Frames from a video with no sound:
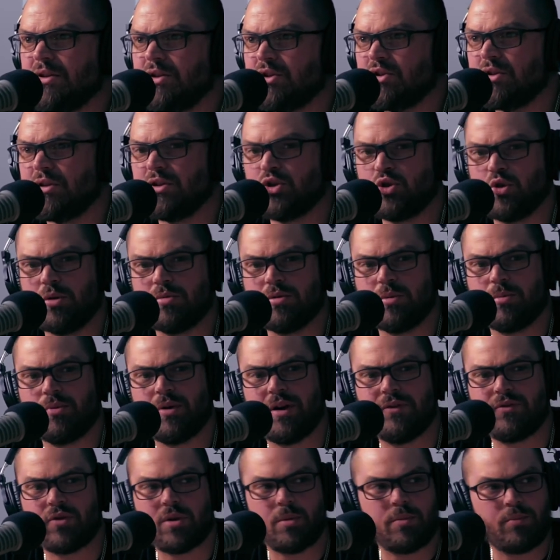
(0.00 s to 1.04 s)
So they show up to
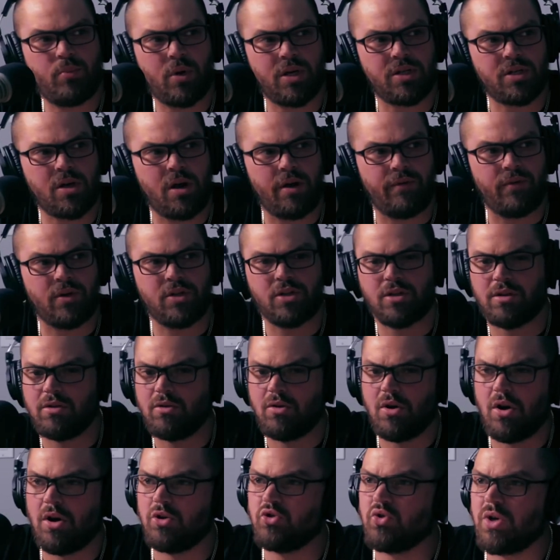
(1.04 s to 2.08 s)
press conference and
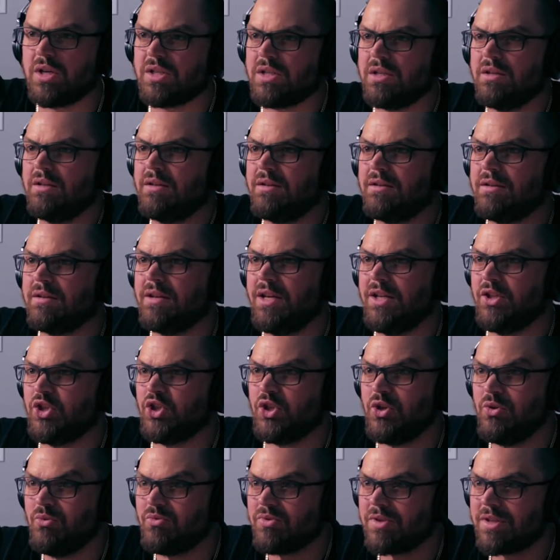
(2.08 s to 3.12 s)
they're all dressed in
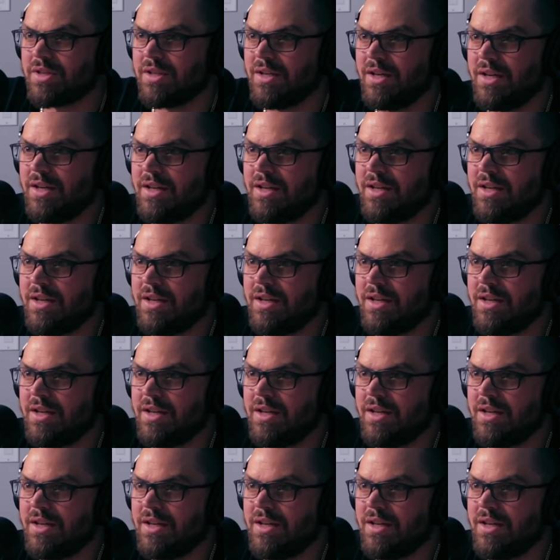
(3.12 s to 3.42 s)
suits.